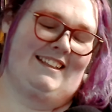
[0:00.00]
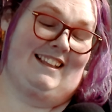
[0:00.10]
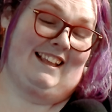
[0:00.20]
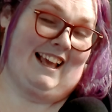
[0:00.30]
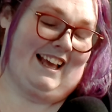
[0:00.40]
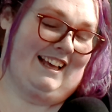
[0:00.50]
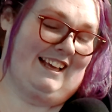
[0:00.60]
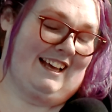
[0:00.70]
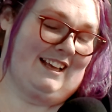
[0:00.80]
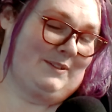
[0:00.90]
yeah,
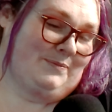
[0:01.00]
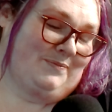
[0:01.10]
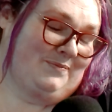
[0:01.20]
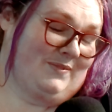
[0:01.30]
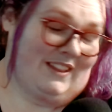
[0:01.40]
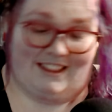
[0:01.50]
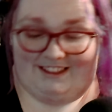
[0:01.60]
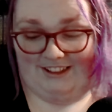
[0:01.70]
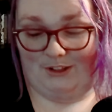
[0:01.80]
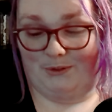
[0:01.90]

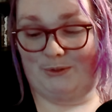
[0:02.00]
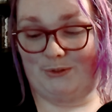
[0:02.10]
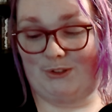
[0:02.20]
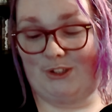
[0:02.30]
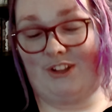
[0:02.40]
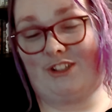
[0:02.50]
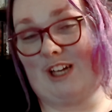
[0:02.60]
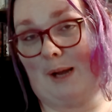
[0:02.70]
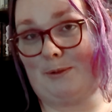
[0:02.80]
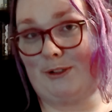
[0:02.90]
those are the
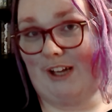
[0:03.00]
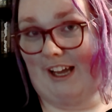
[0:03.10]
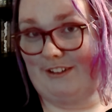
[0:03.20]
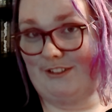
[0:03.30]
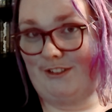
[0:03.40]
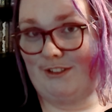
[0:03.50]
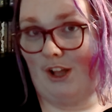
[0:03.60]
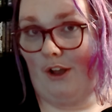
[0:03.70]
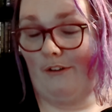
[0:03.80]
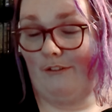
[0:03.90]
chapter titles
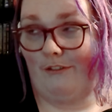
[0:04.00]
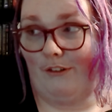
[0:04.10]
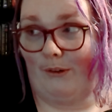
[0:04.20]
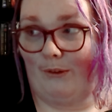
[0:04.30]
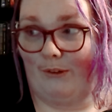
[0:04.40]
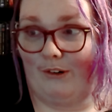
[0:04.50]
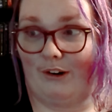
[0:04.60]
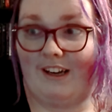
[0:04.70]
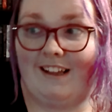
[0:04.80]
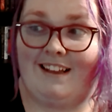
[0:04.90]

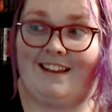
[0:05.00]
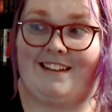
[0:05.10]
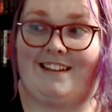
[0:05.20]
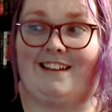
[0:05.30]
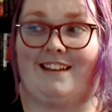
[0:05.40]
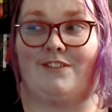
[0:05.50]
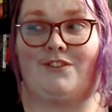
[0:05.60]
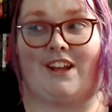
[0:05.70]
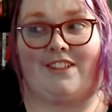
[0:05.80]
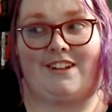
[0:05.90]
for King
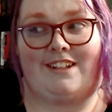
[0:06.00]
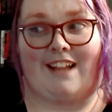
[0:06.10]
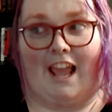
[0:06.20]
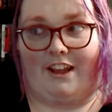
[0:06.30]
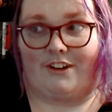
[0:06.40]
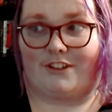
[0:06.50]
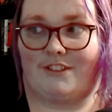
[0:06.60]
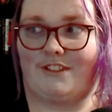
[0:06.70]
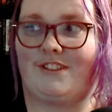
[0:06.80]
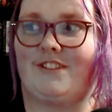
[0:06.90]
of Death and
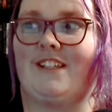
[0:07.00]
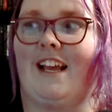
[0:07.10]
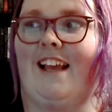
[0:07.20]
Daggers.